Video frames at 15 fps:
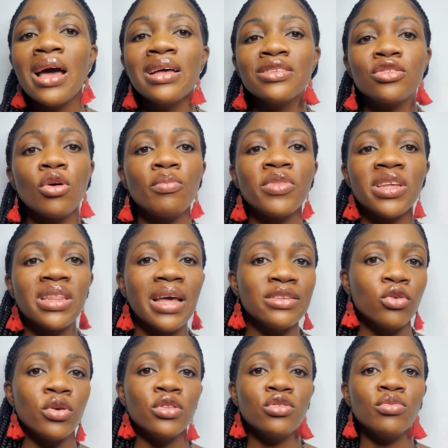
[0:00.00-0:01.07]
something that is
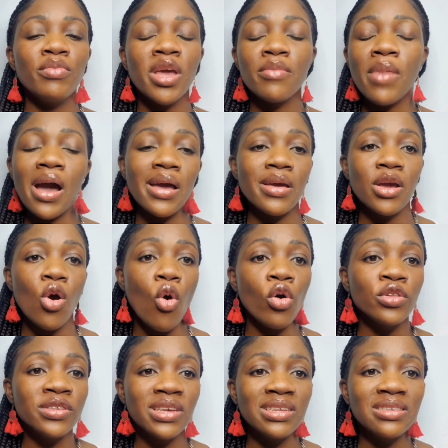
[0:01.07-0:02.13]
going to make my
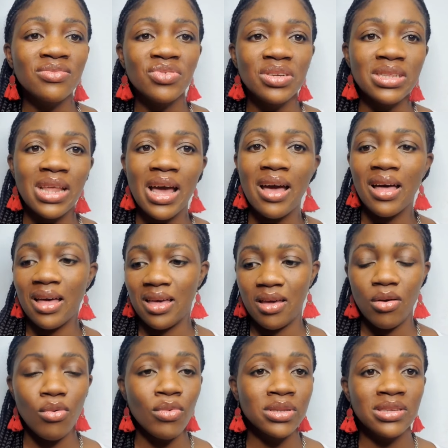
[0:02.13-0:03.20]
audience feel like
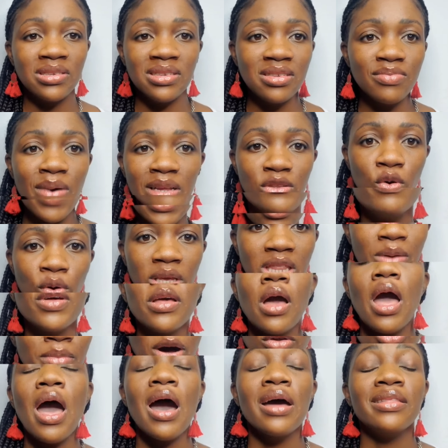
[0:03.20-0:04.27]
ah what is this man talking
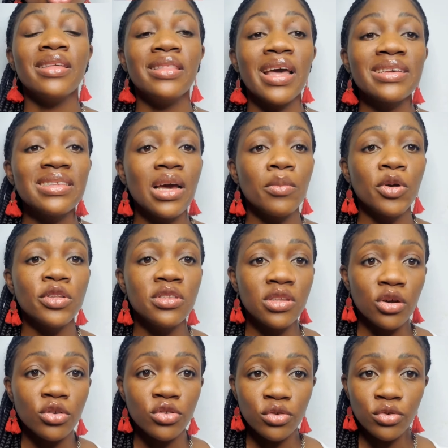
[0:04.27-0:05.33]
about the next thing i'm going to
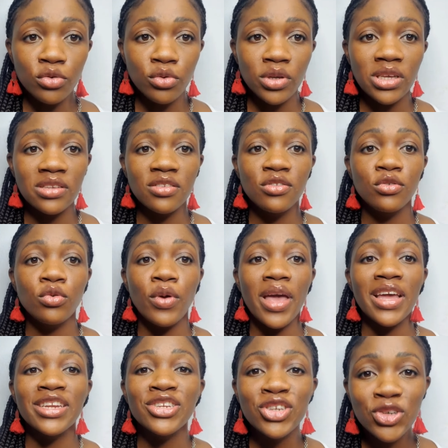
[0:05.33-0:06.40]
tell you to do is to
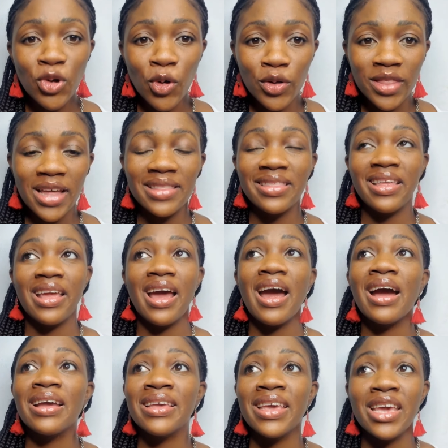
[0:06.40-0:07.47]
ensure that there
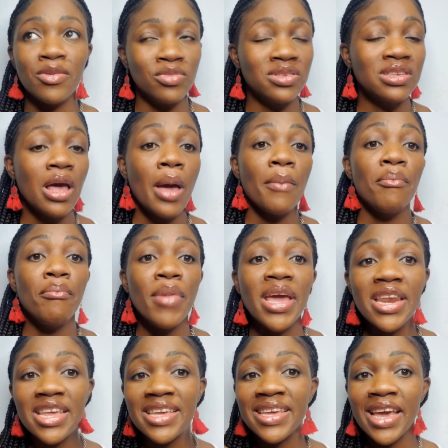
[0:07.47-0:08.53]
are games
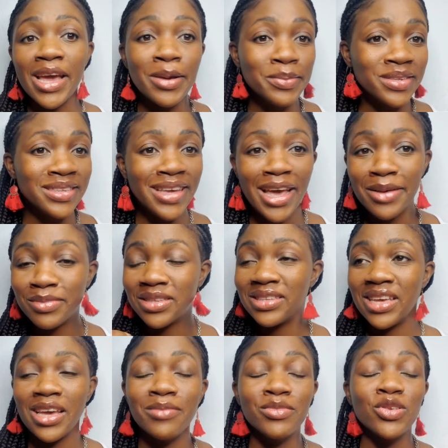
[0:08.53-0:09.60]
many games games
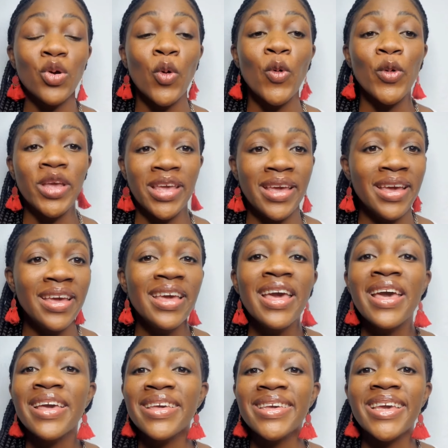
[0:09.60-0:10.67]
games okay
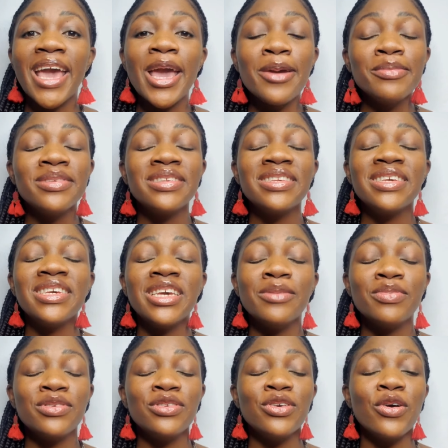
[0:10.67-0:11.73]
games
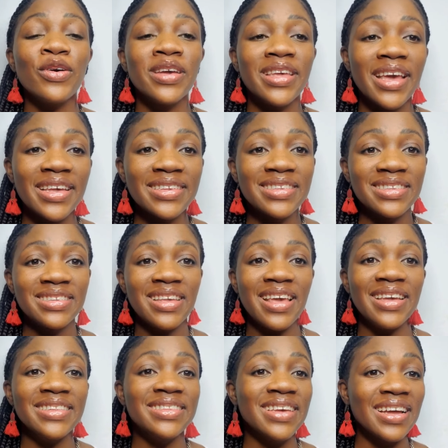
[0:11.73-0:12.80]
keeps your guests
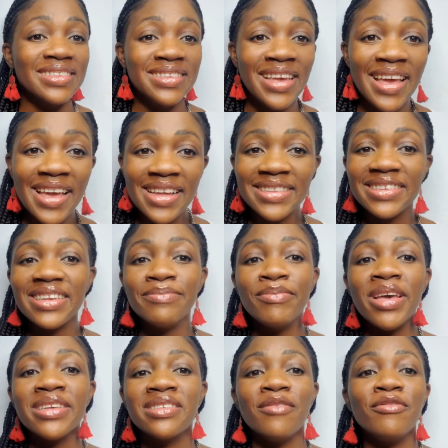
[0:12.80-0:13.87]
entertained it
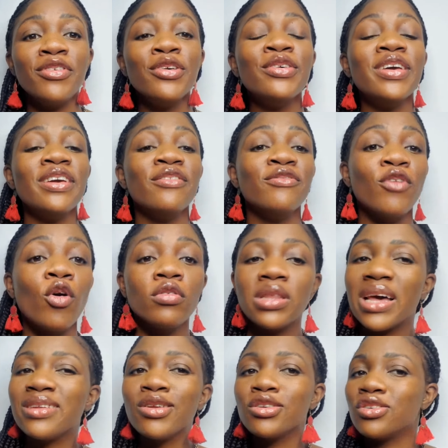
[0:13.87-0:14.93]
makes them feel involved
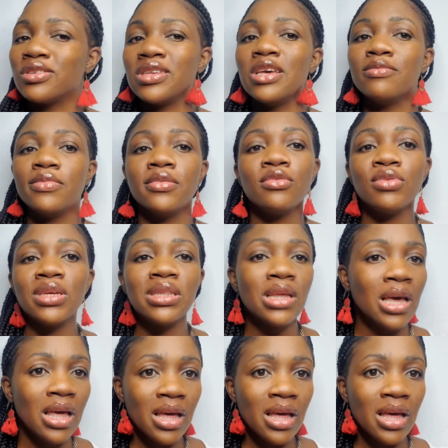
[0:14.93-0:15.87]
like not just games between